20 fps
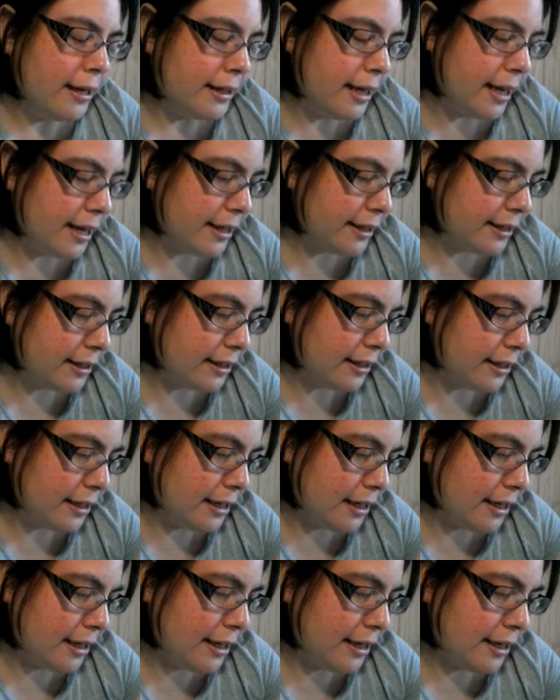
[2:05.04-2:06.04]

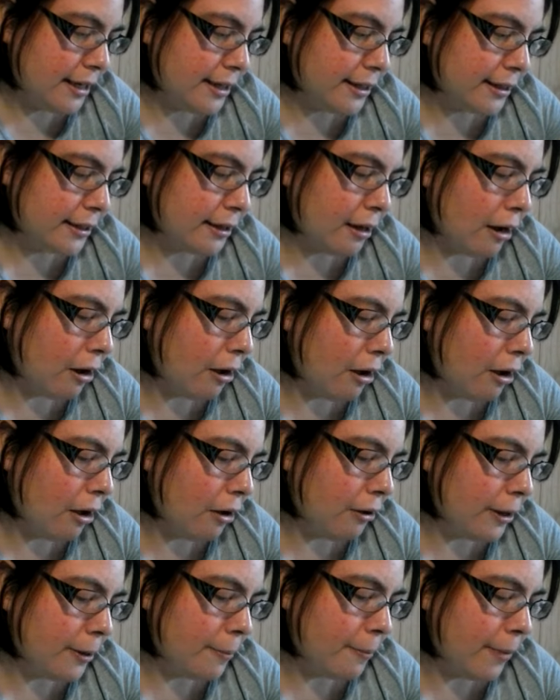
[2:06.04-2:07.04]
Destiny's
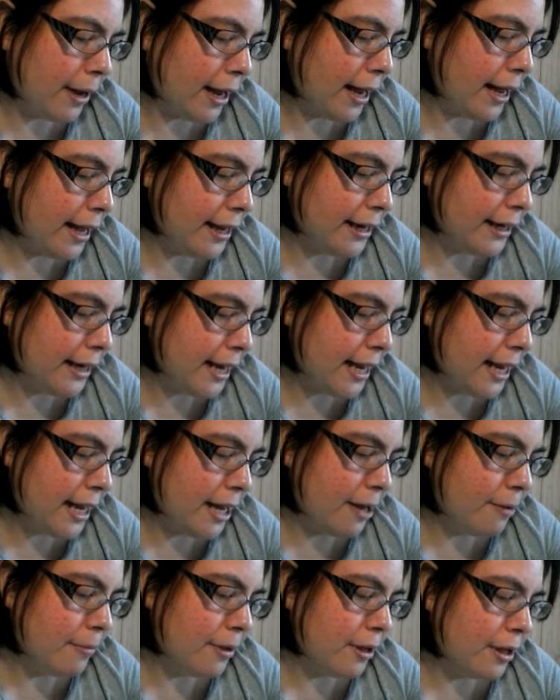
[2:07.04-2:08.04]
calling my
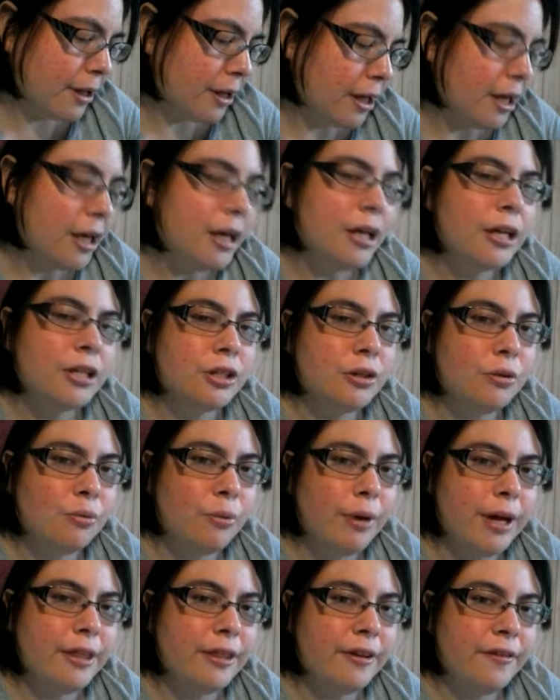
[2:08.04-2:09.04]
name to
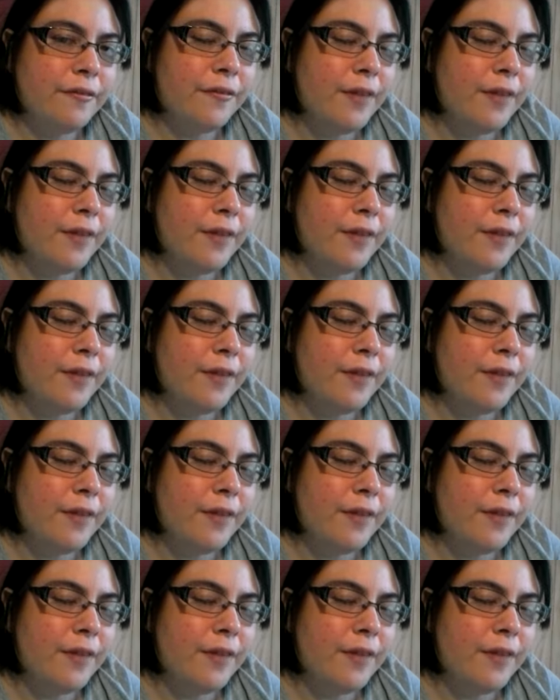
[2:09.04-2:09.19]
win the